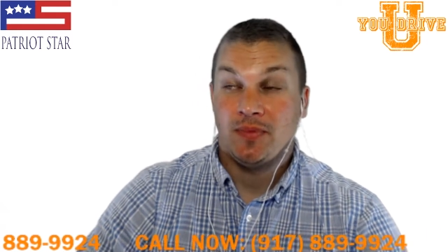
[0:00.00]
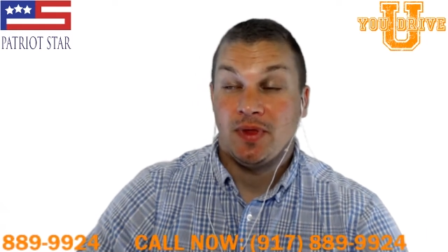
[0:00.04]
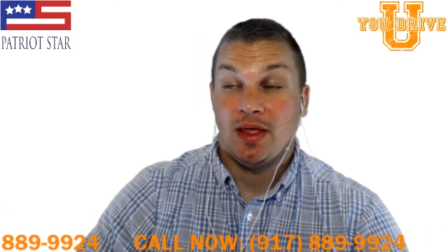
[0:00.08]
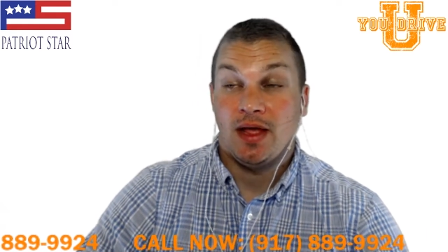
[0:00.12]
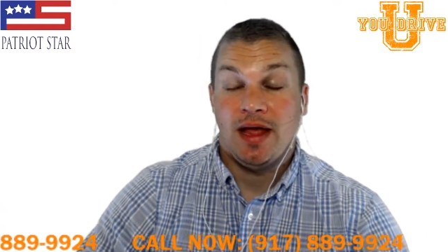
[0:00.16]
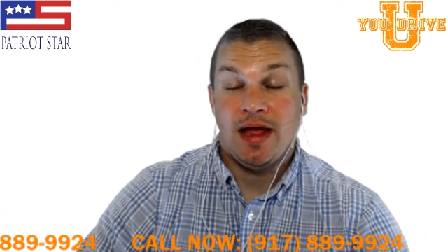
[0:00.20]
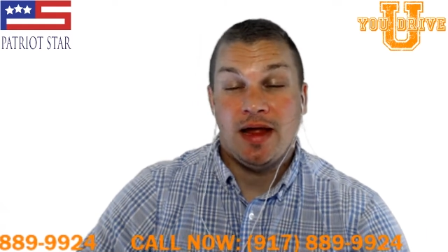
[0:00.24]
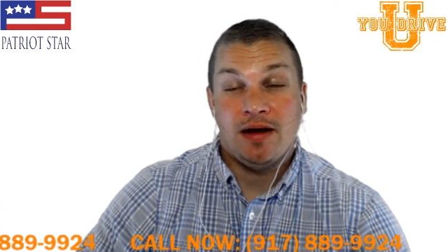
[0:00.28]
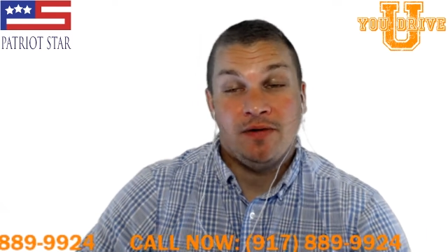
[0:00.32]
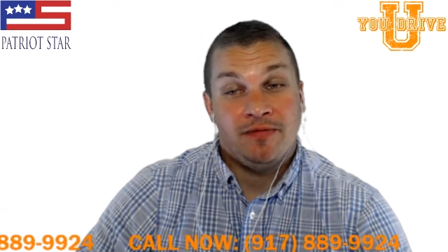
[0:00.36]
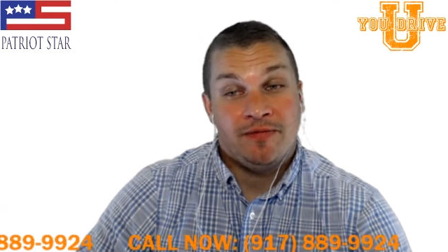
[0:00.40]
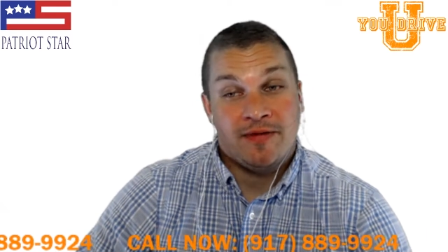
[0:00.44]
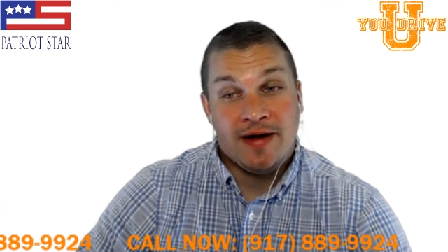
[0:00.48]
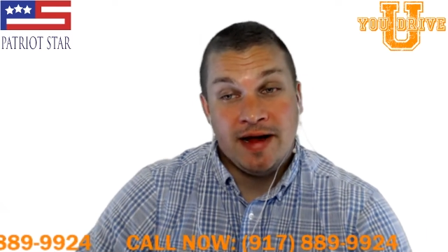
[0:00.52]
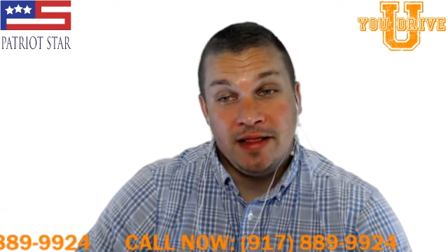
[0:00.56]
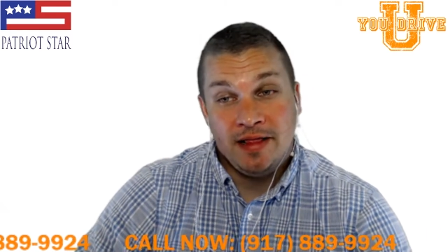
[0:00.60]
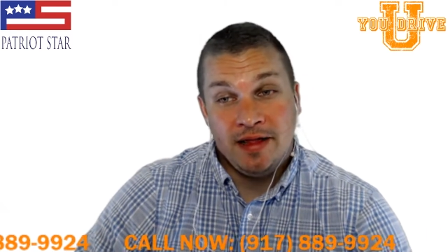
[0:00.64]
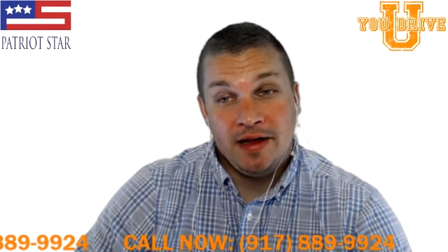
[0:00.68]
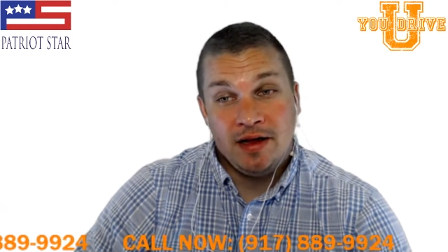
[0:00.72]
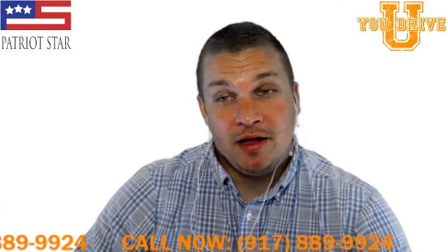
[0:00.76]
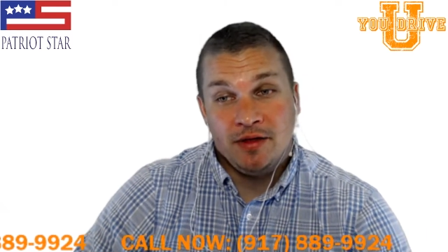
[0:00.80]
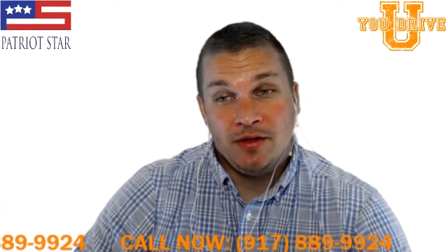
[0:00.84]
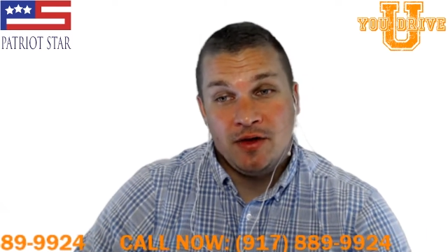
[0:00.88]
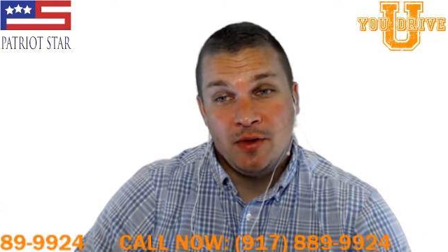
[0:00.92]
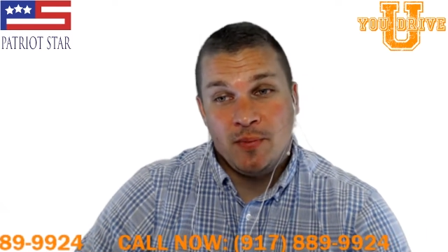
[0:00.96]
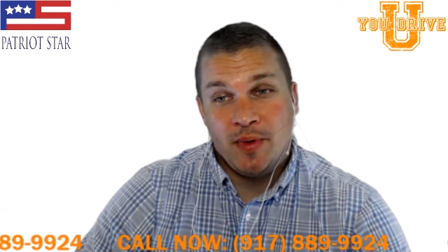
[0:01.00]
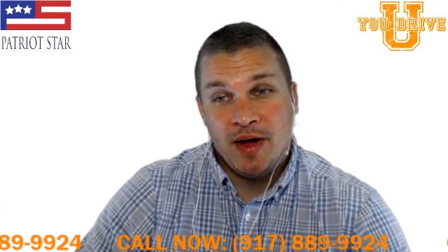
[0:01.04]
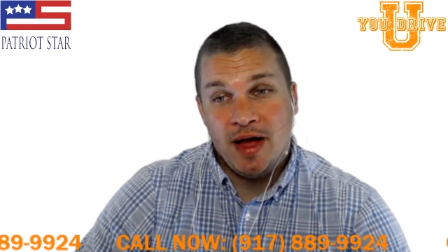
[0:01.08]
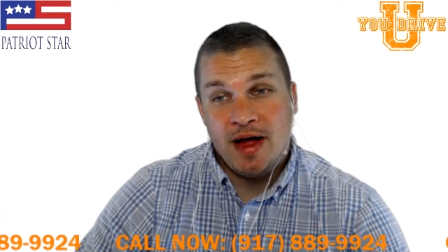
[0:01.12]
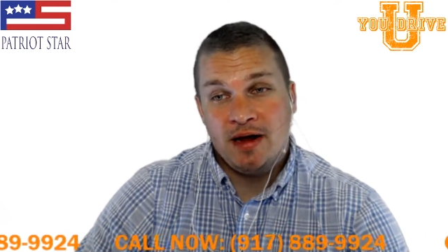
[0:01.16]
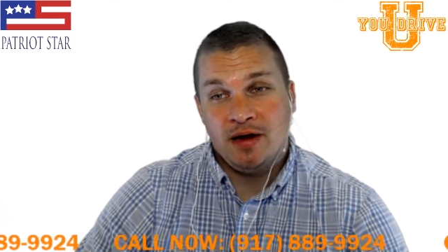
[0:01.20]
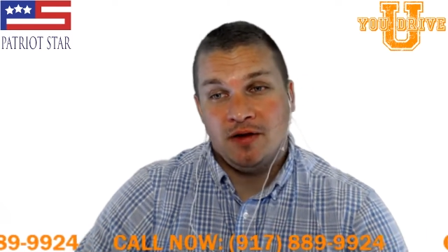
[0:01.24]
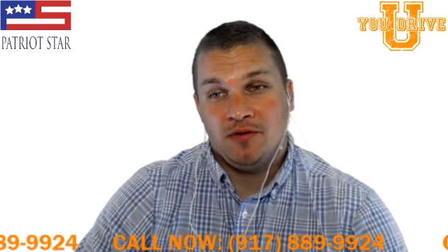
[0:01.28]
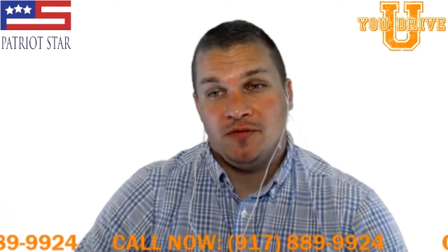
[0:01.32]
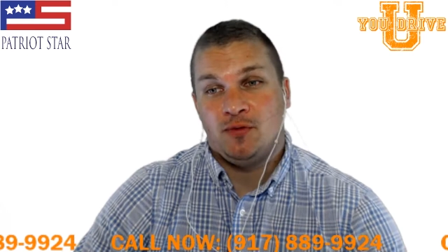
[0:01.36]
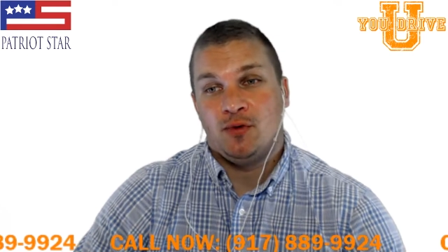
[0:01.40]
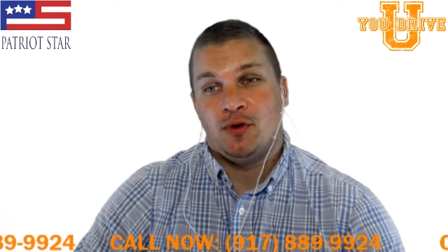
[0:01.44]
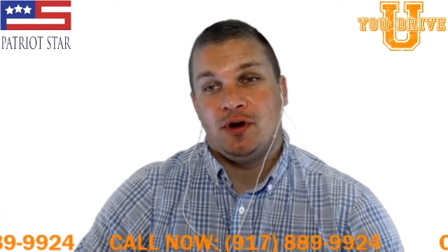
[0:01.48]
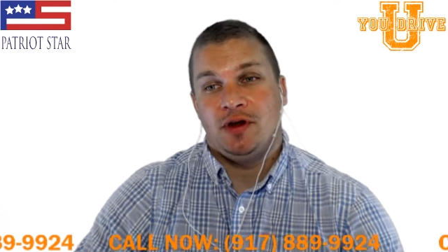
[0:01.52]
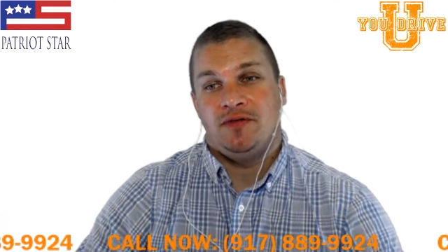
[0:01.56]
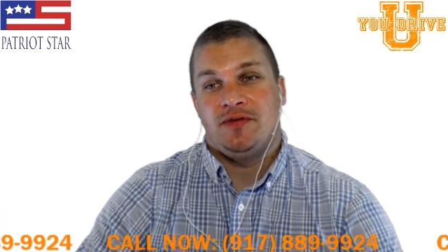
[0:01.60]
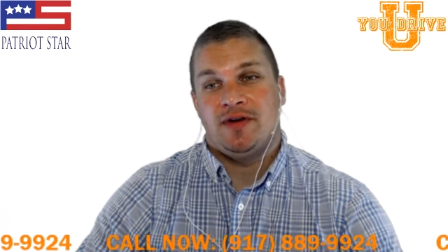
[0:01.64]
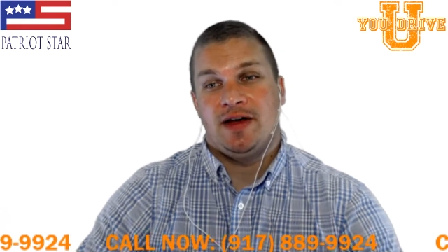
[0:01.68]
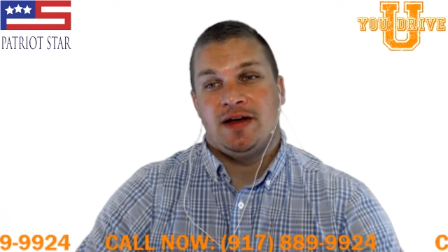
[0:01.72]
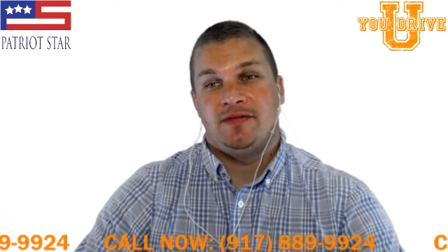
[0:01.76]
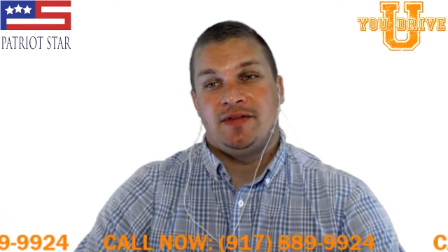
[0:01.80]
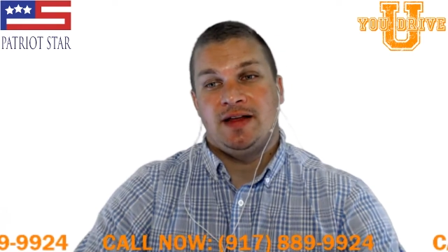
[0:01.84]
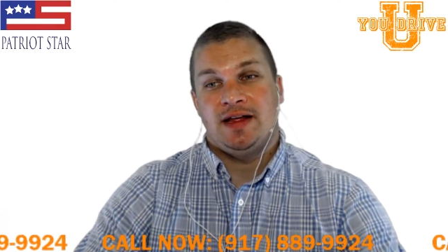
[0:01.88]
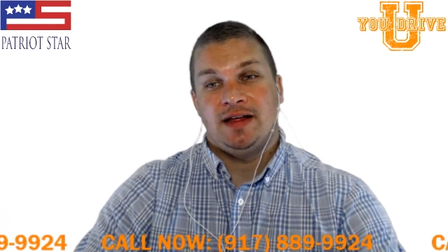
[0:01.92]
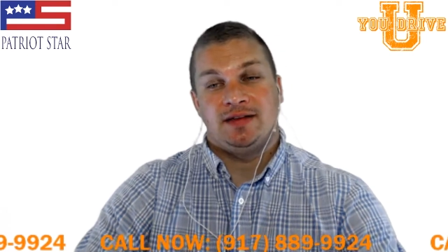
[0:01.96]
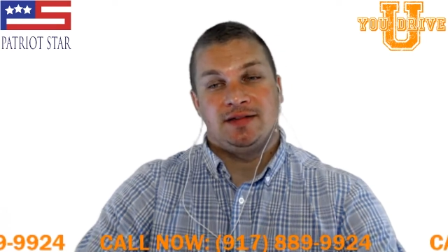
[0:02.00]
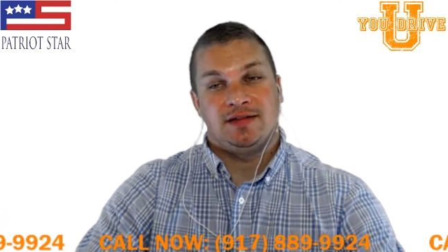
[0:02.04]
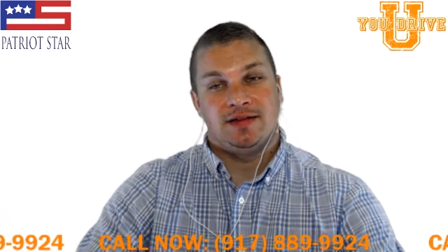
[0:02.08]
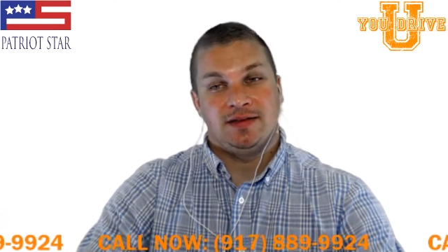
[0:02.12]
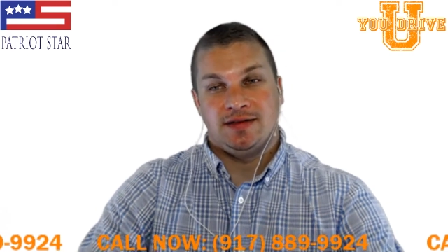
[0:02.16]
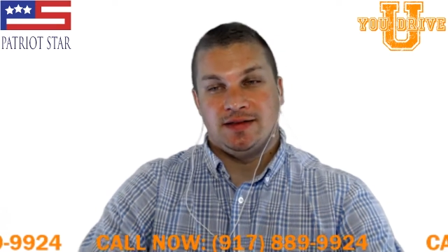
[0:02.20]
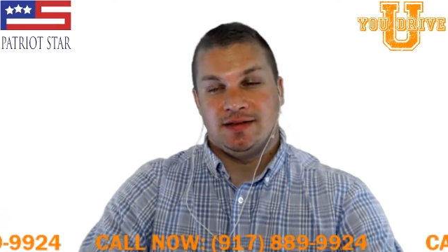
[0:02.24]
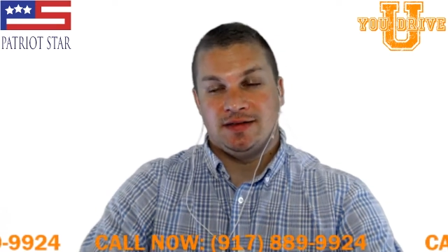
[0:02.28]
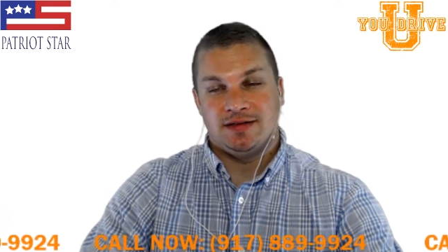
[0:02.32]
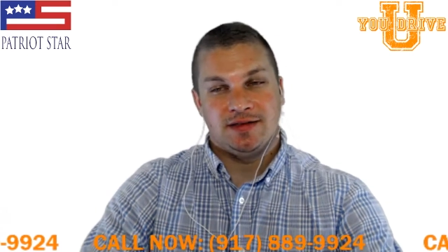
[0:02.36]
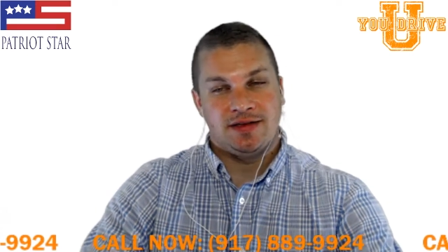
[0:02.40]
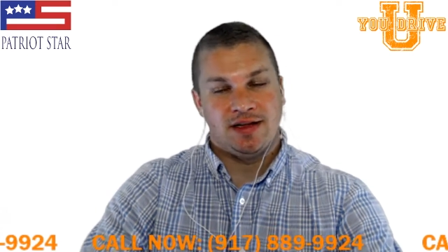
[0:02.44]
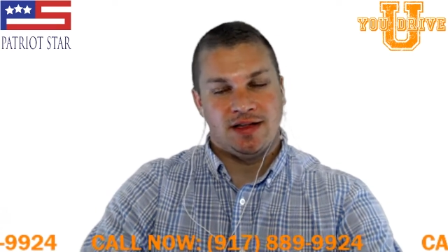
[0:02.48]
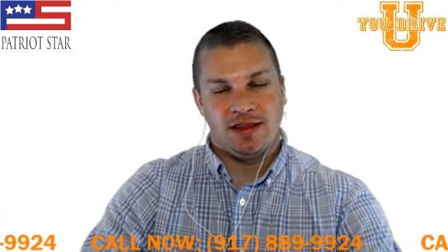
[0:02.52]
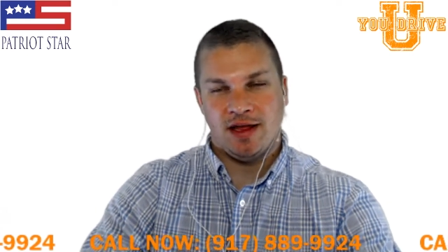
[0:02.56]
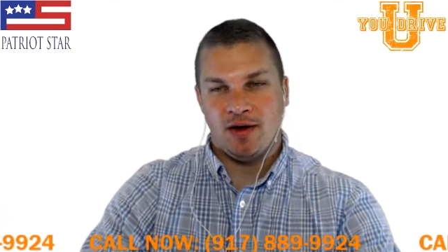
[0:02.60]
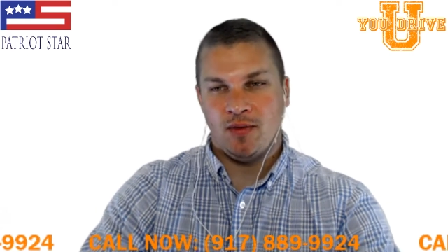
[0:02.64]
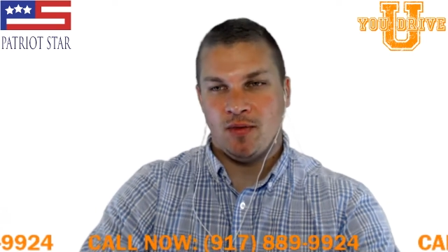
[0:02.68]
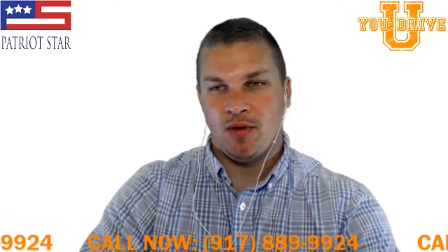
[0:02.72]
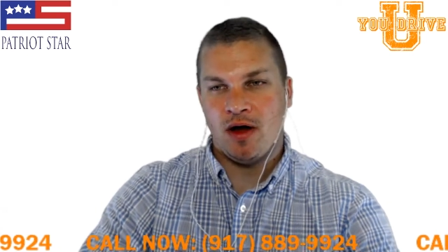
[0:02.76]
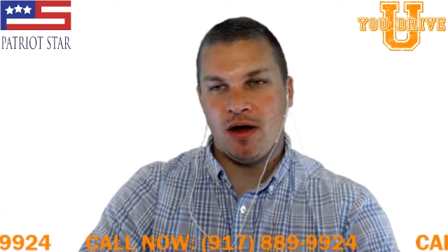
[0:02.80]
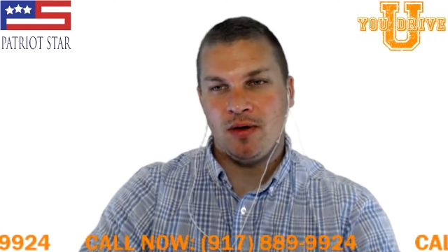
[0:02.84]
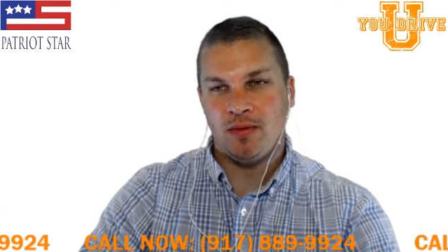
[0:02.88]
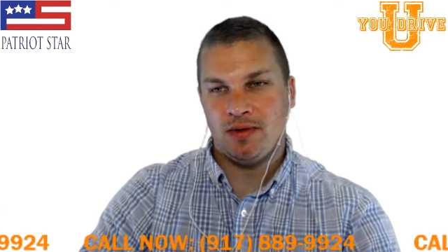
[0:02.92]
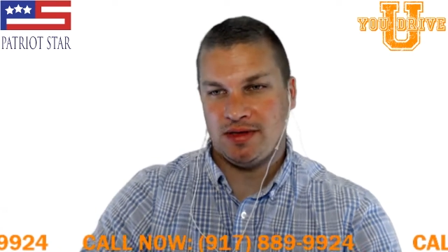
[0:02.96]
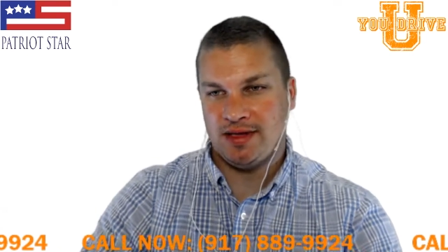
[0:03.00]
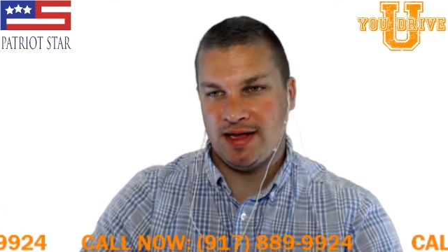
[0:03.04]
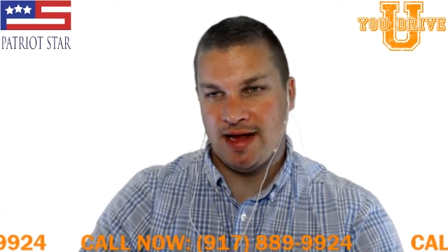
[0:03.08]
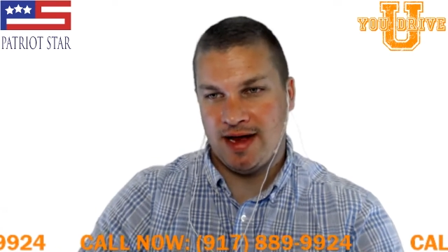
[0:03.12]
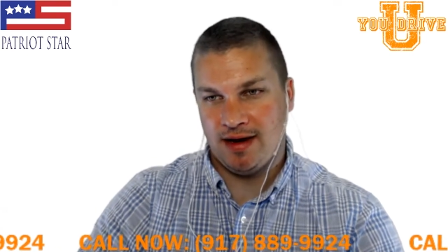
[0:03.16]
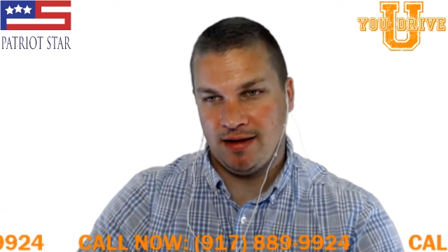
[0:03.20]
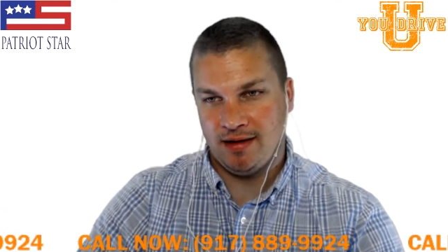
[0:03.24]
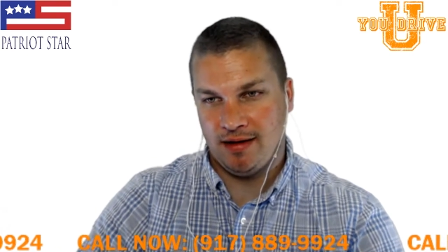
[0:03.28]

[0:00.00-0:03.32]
And filing on their bond at 45 days. There's nothing wrong with that.